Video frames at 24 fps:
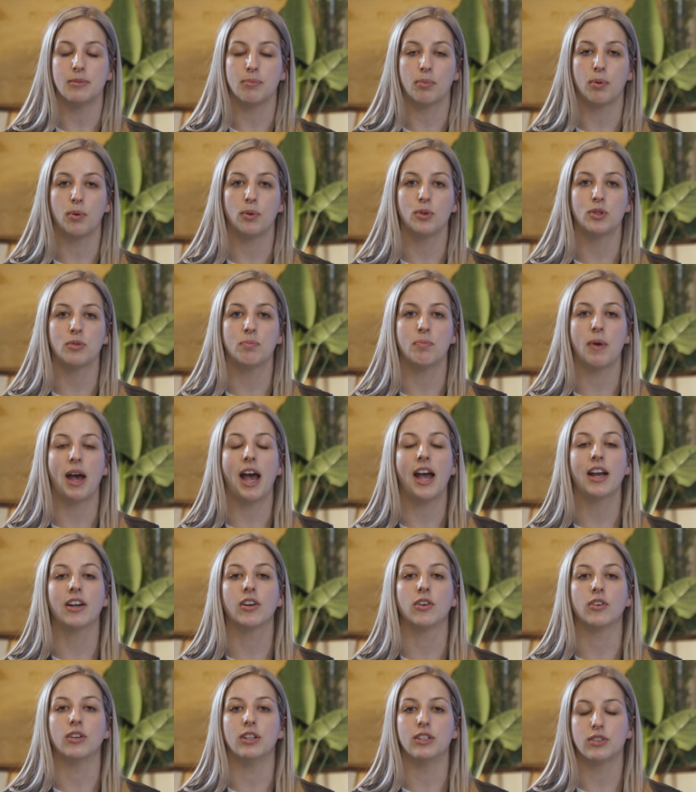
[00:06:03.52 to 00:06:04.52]
pushed
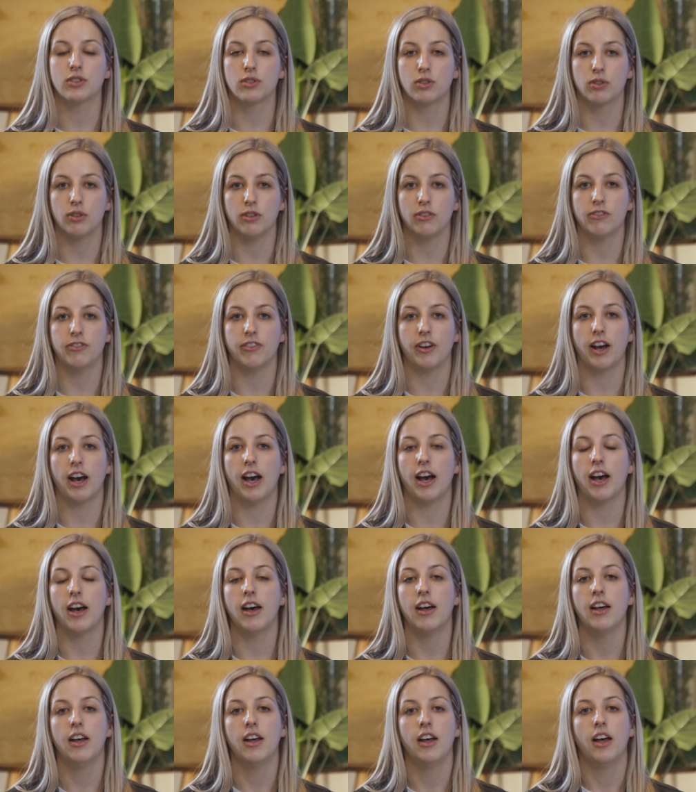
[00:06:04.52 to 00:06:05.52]
back or it's too
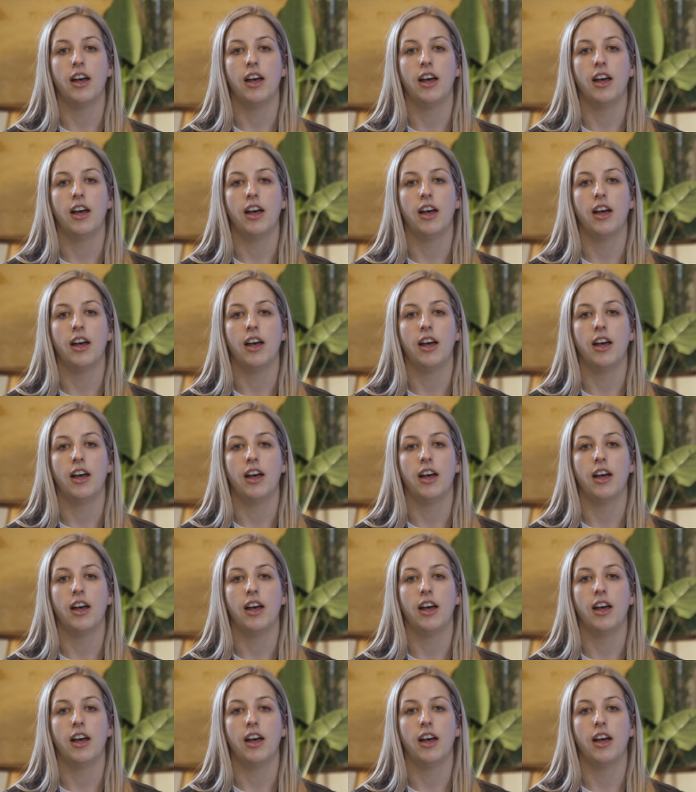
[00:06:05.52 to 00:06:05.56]
far